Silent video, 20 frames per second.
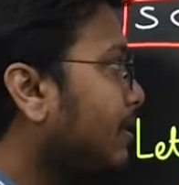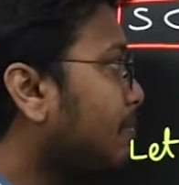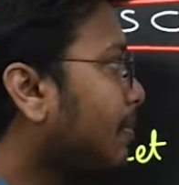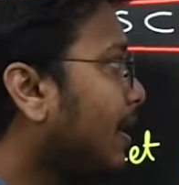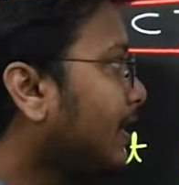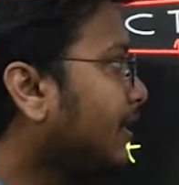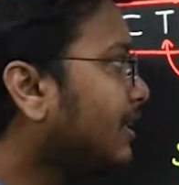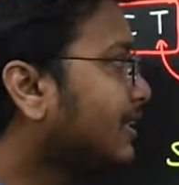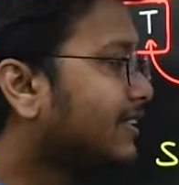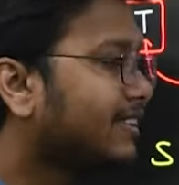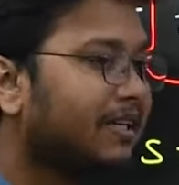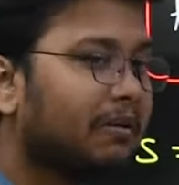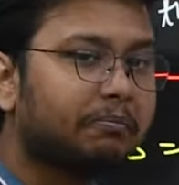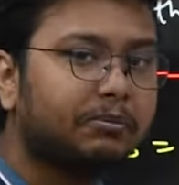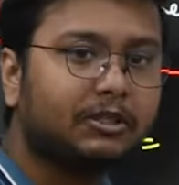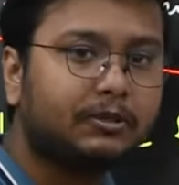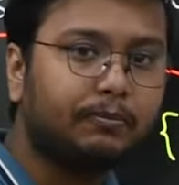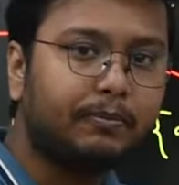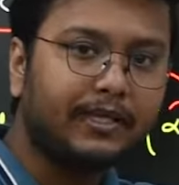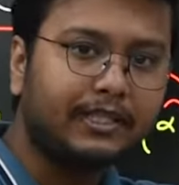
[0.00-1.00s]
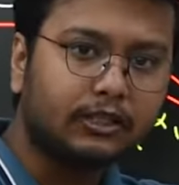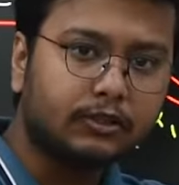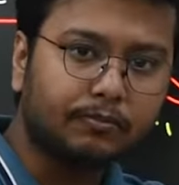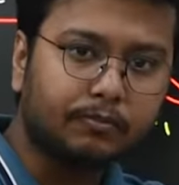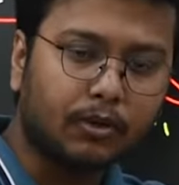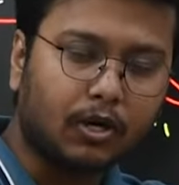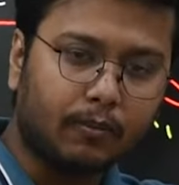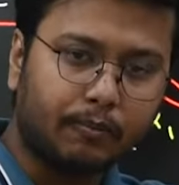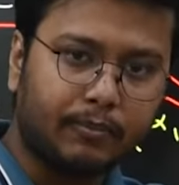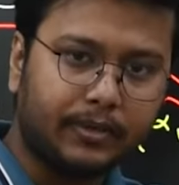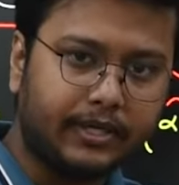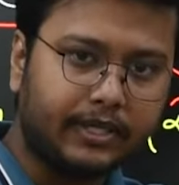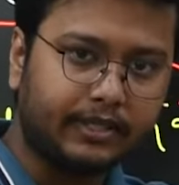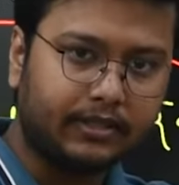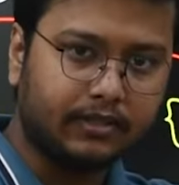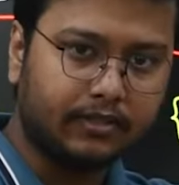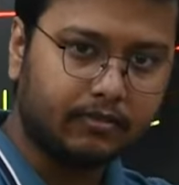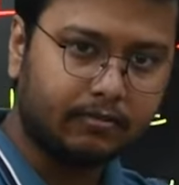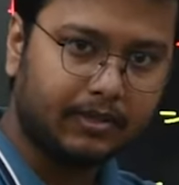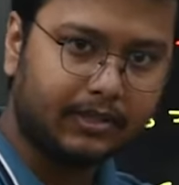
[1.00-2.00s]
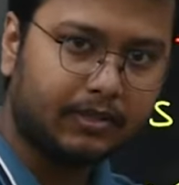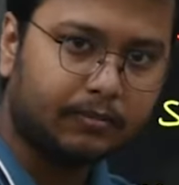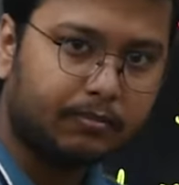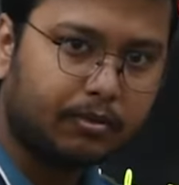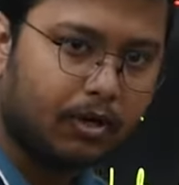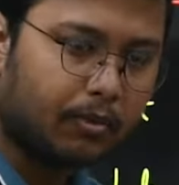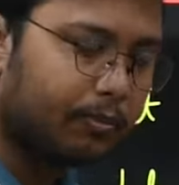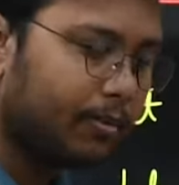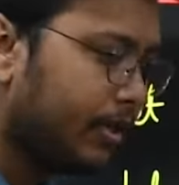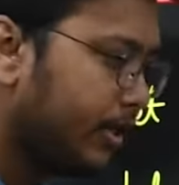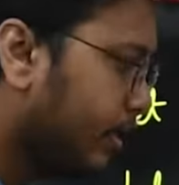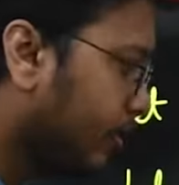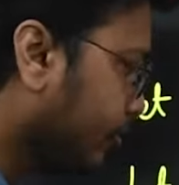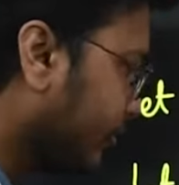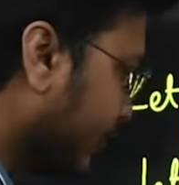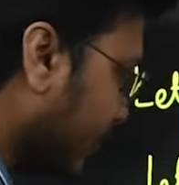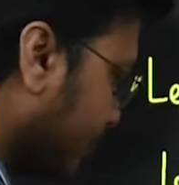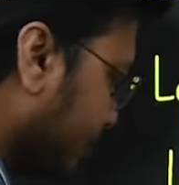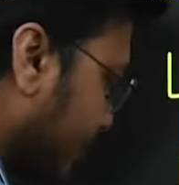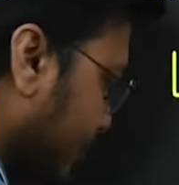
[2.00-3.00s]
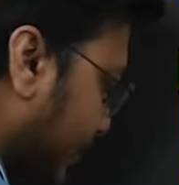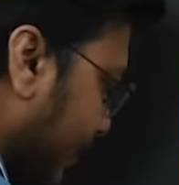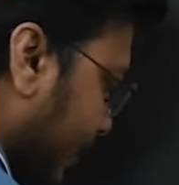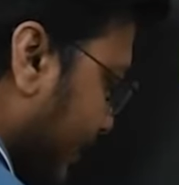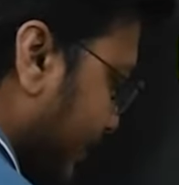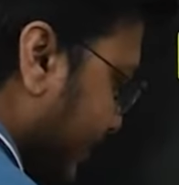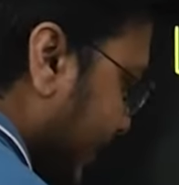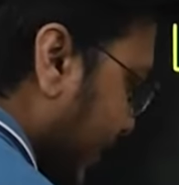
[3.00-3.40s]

by the subspace property, by the property of subspace,